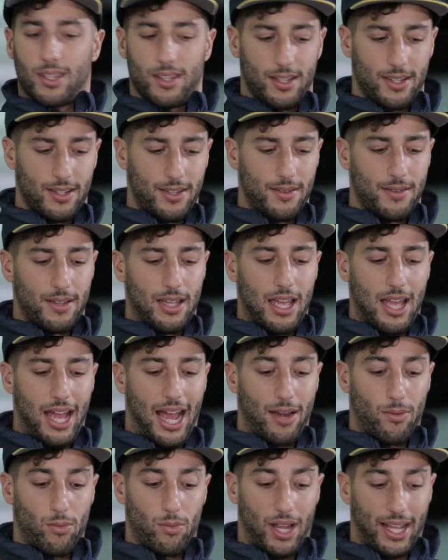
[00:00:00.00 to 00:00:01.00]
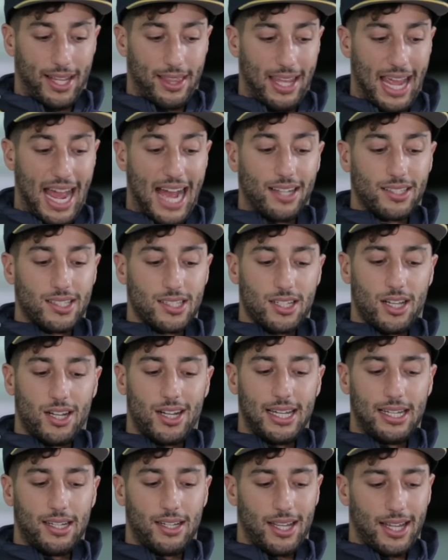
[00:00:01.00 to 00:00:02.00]
Uh-huh. And like the
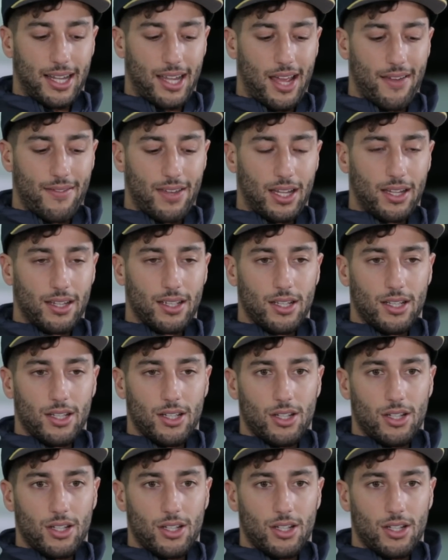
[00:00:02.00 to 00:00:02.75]
outside, like having,